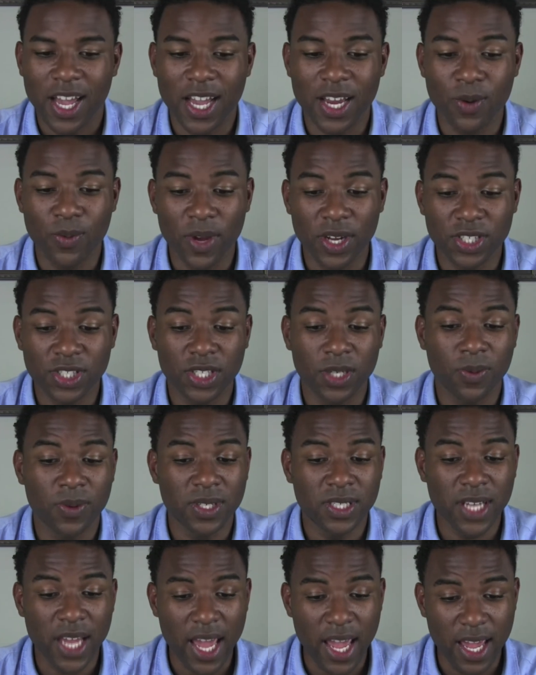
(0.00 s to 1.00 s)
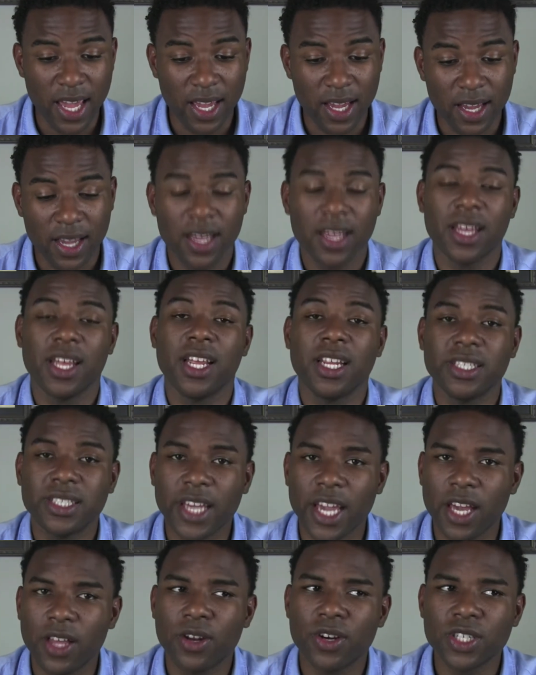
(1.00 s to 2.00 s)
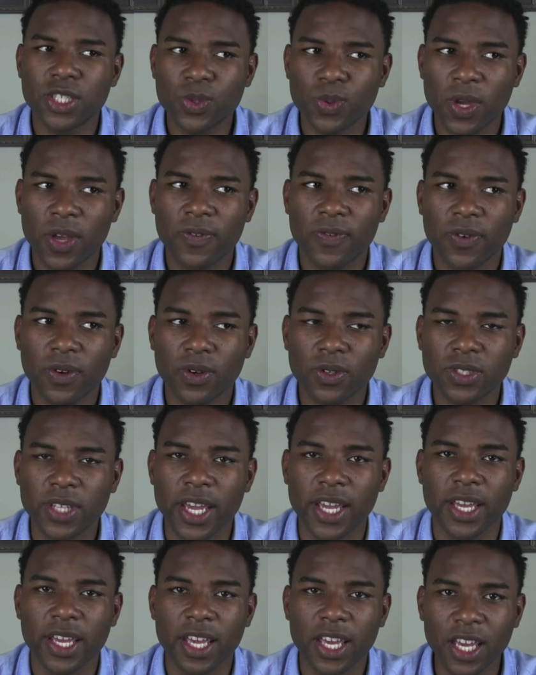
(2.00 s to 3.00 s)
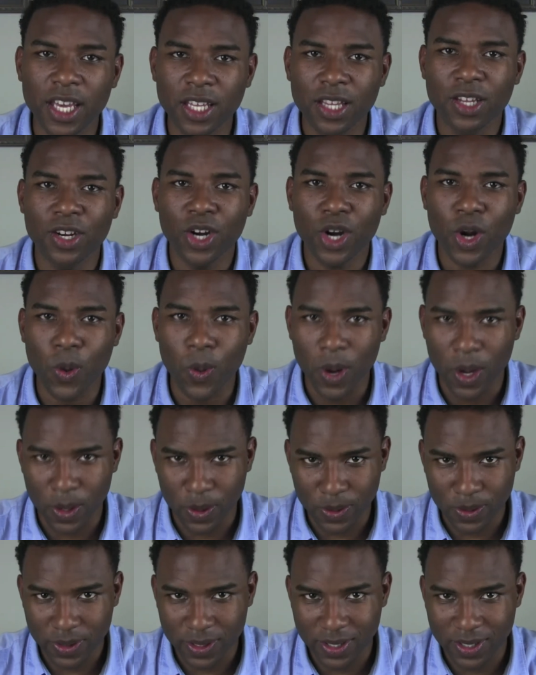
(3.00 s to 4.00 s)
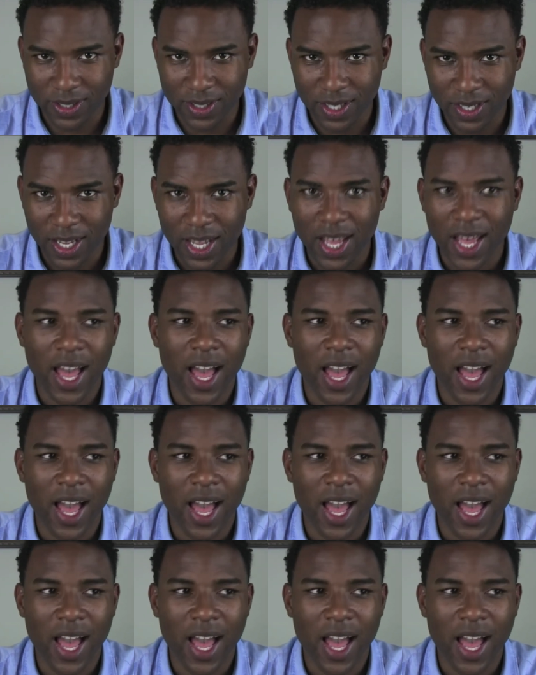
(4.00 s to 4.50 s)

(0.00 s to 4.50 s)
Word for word: in which she would take Taylor Swift, take Hitler quotes,